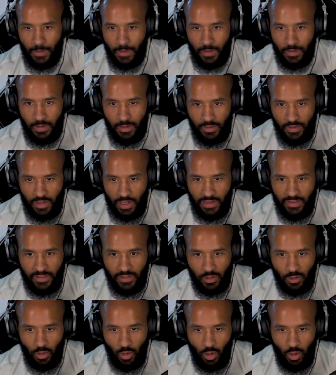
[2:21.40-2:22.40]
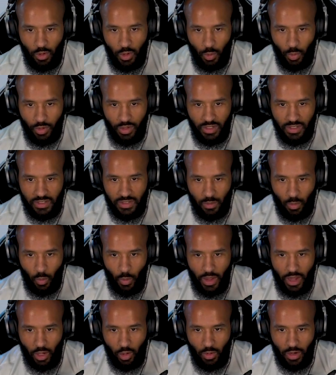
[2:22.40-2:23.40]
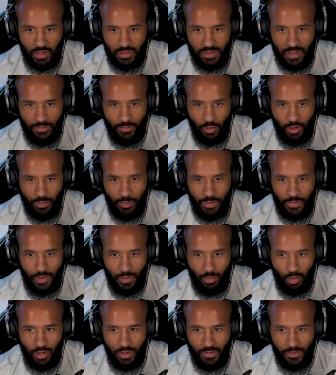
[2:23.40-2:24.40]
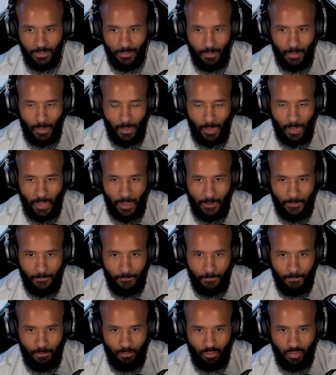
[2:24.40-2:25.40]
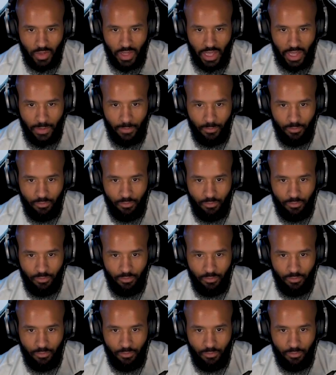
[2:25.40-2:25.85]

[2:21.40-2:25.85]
You see how slowly we're gonna way across that void right there, boys. Okay.